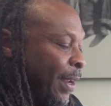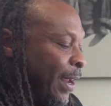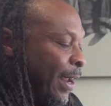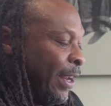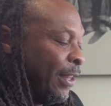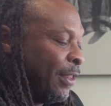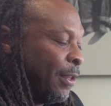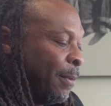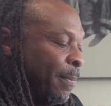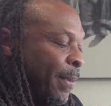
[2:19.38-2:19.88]

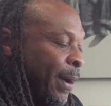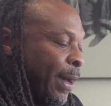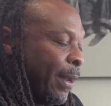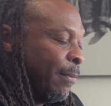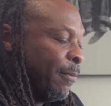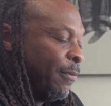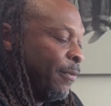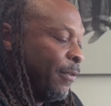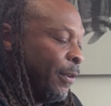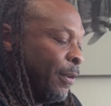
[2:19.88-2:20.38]
Hate the
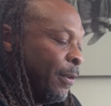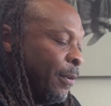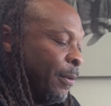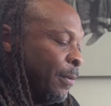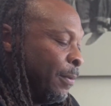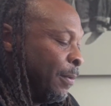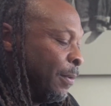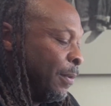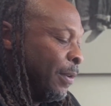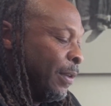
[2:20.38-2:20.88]
bottom
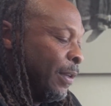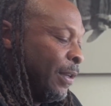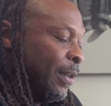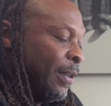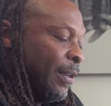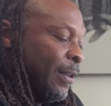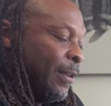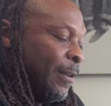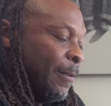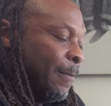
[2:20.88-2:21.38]
fill.
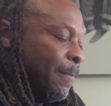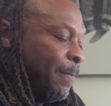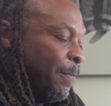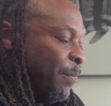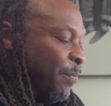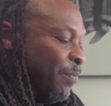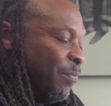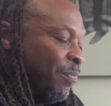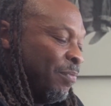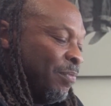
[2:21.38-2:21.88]

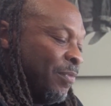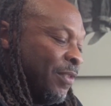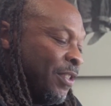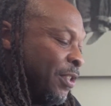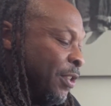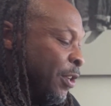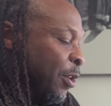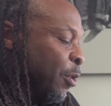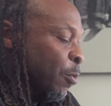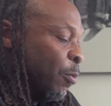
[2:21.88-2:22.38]

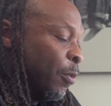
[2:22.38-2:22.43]
Still